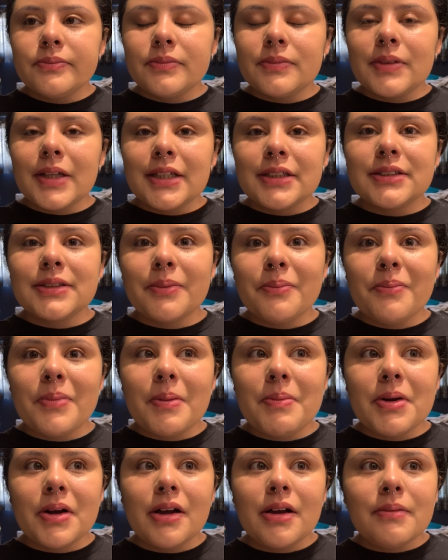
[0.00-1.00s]
like some
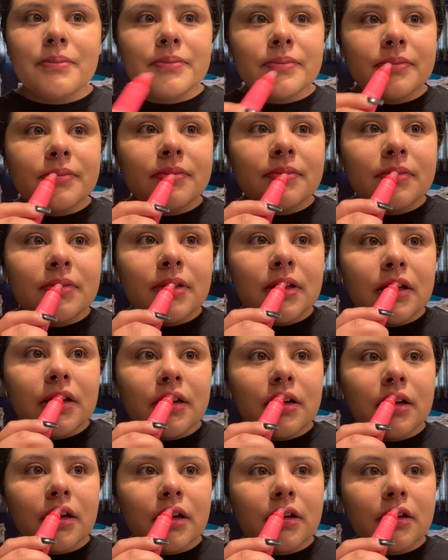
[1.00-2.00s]
bubble gum.
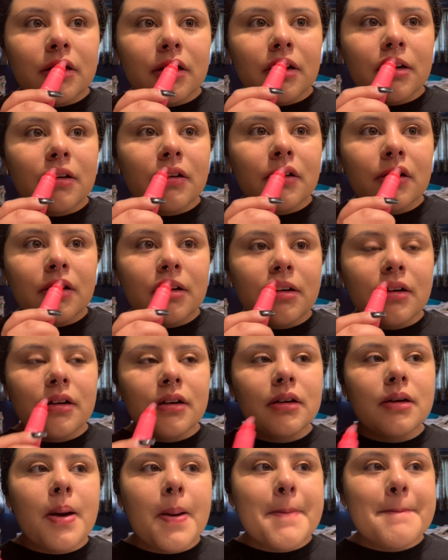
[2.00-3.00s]
I don't know.
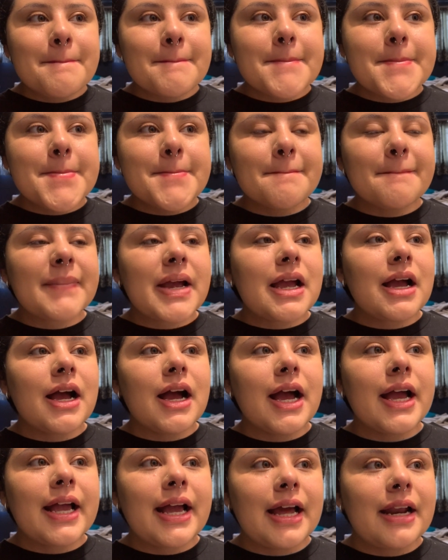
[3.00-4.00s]

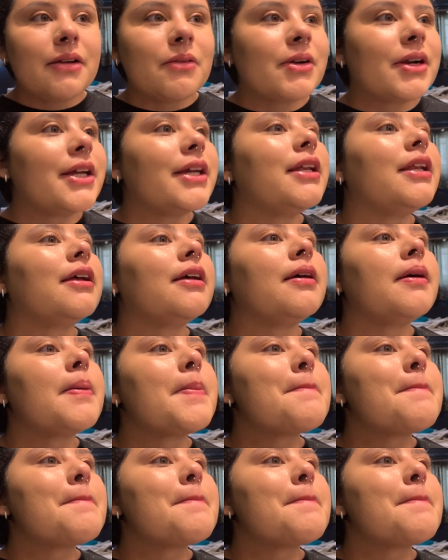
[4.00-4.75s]
I kind of want to eat it.